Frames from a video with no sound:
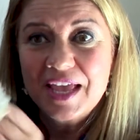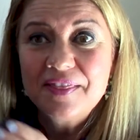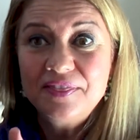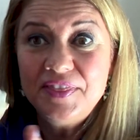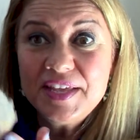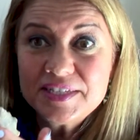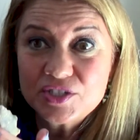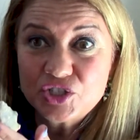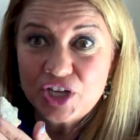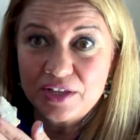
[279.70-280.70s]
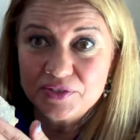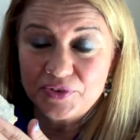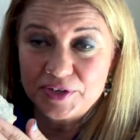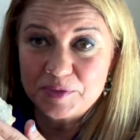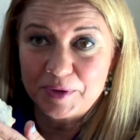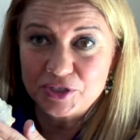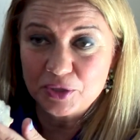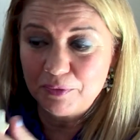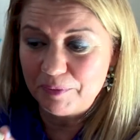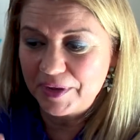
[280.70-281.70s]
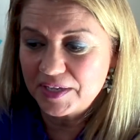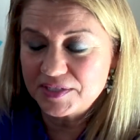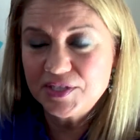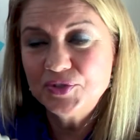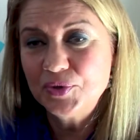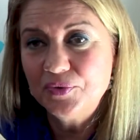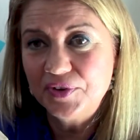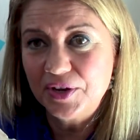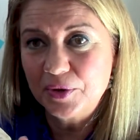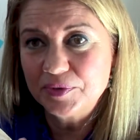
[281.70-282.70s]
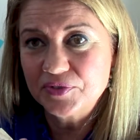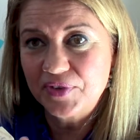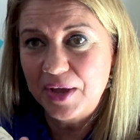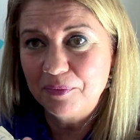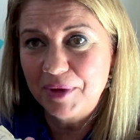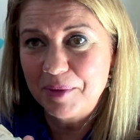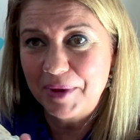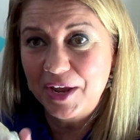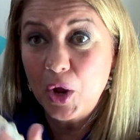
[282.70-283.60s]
This shell is very special to me because this souvenir was found by my